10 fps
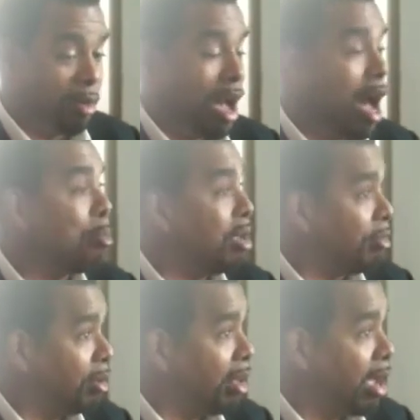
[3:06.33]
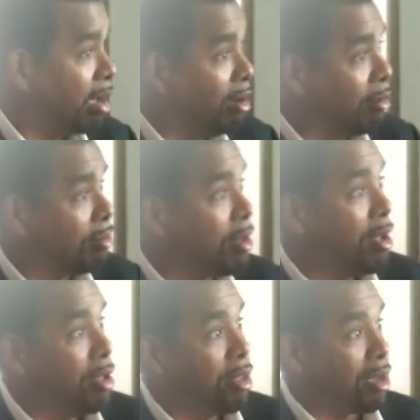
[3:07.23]
copy, if you like, of
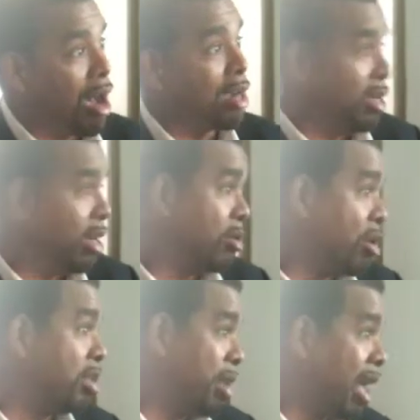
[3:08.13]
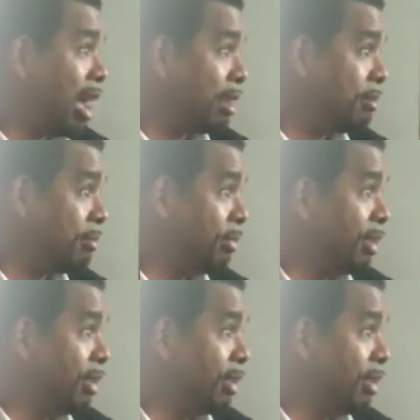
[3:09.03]
the cocktail called the Manhattan,